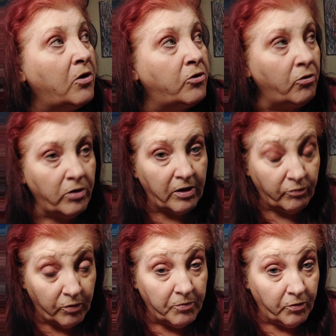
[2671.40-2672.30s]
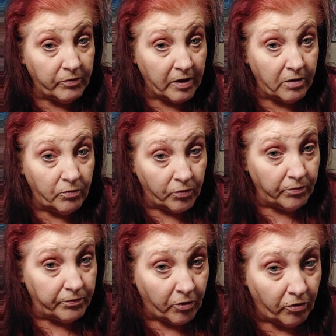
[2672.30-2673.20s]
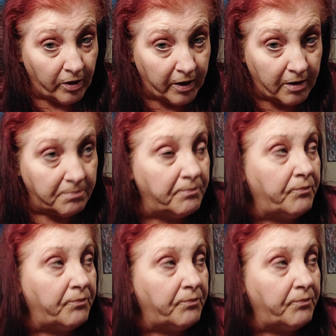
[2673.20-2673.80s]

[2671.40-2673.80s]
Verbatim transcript: Shortly after we moved in, the roof started leaking.